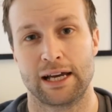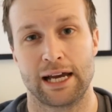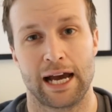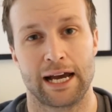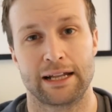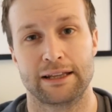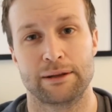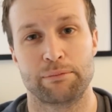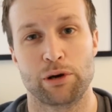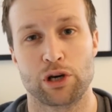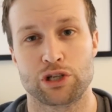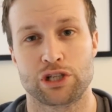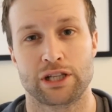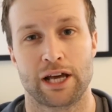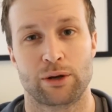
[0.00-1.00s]
and the
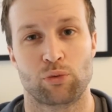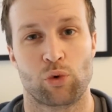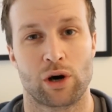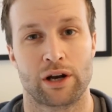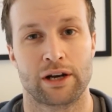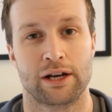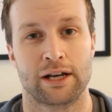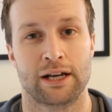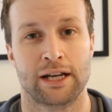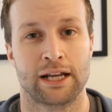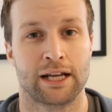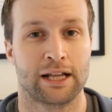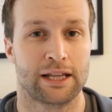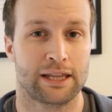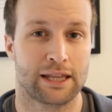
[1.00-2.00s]
person that won
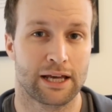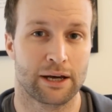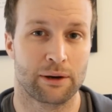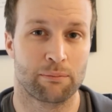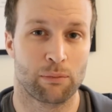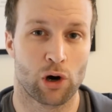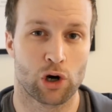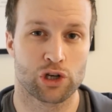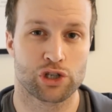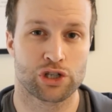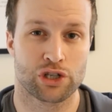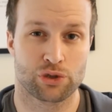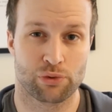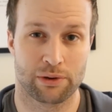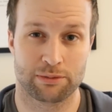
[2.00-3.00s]
the
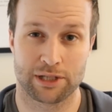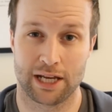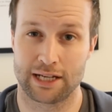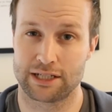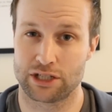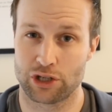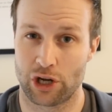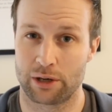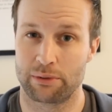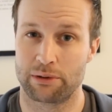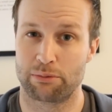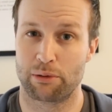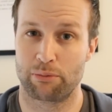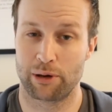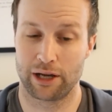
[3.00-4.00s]
March sweepstakes is going to be
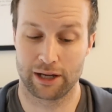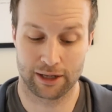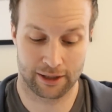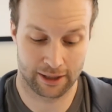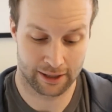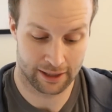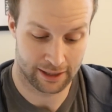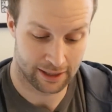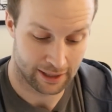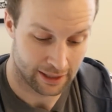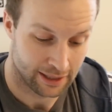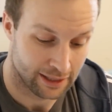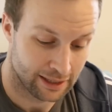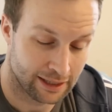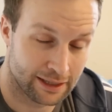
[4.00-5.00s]
prepared.
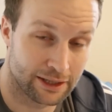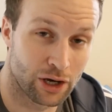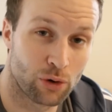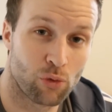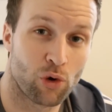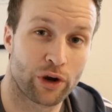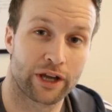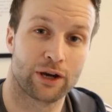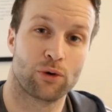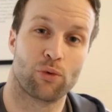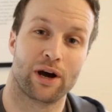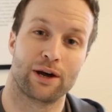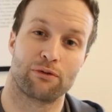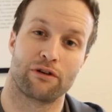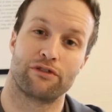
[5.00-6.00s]
They're walking
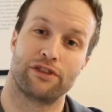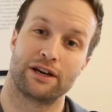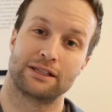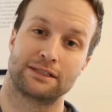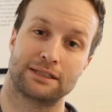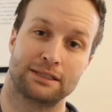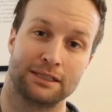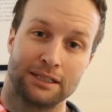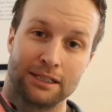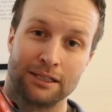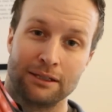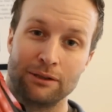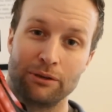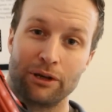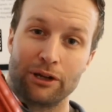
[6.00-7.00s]
away with this.
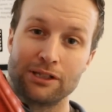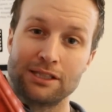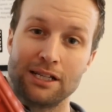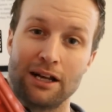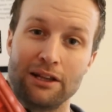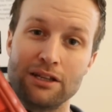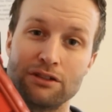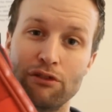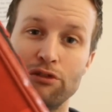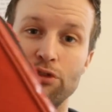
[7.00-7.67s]
We're going to sell this for